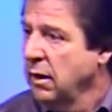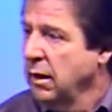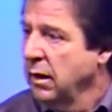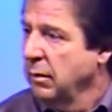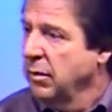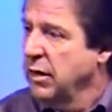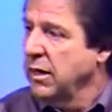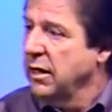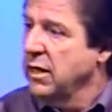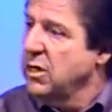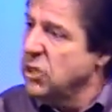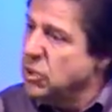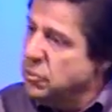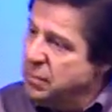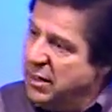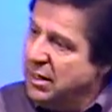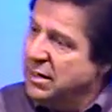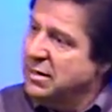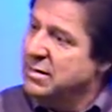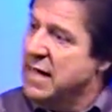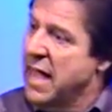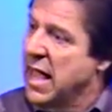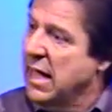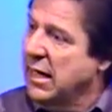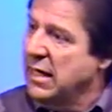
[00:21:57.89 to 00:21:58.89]
But it needs to be a
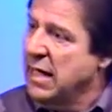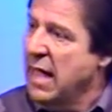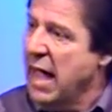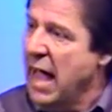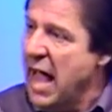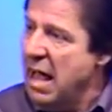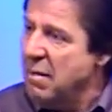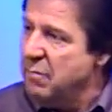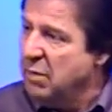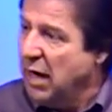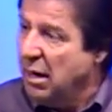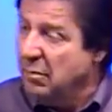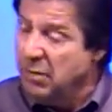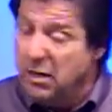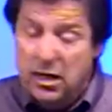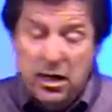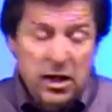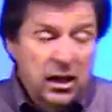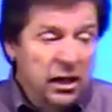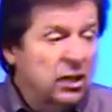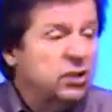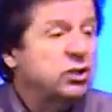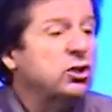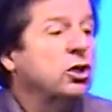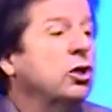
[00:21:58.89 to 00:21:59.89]
daily habit. I mean,
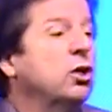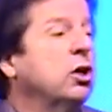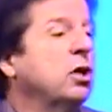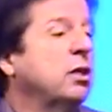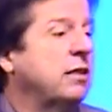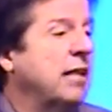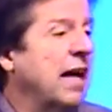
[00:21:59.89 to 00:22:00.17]
this is a good